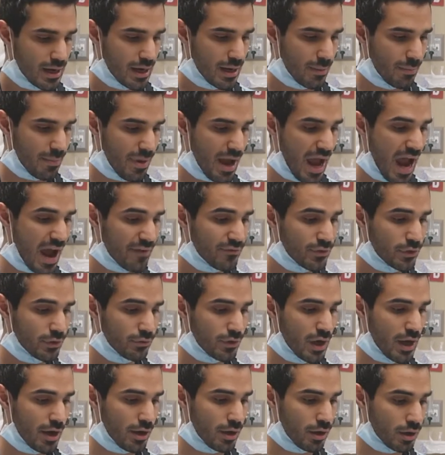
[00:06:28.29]
After
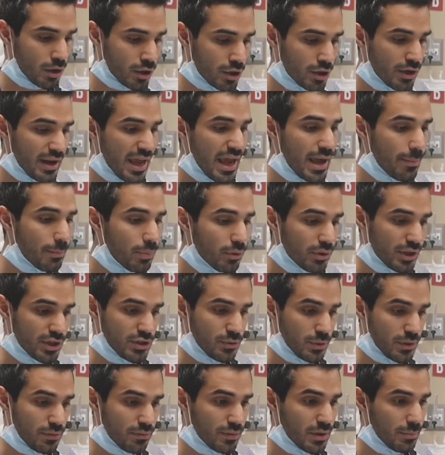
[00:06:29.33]
you've got a good ample
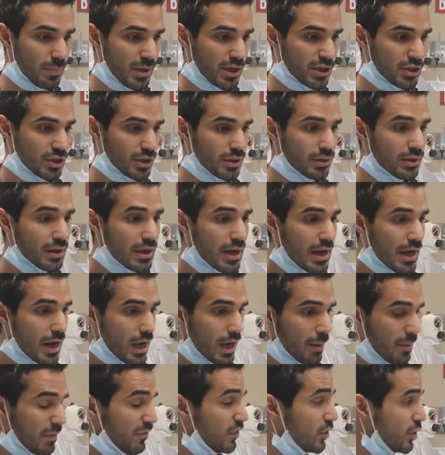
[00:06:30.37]
history from the patient,
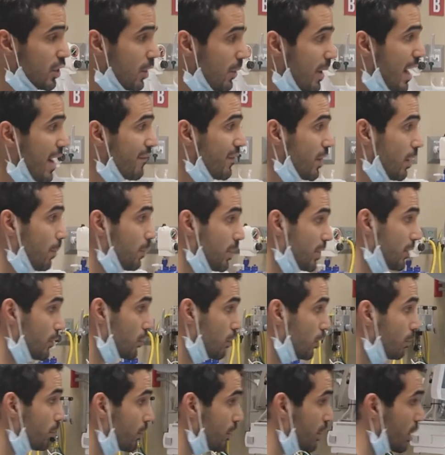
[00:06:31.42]
if you don't have help in
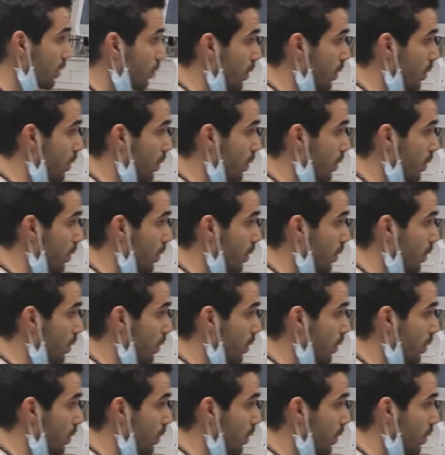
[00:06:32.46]
the room, you're